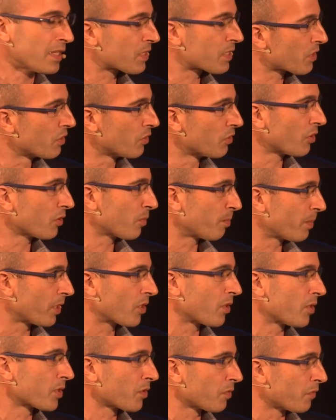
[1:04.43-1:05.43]
it's not
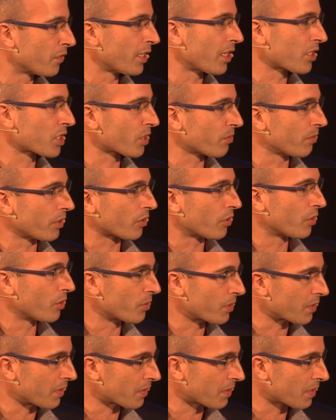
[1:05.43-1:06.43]
because of natural
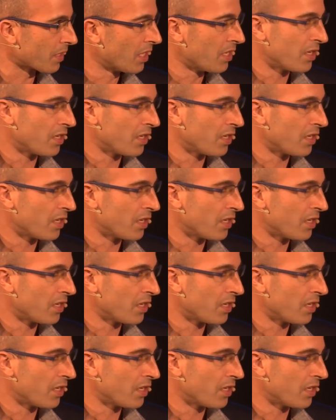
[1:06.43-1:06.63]
causes.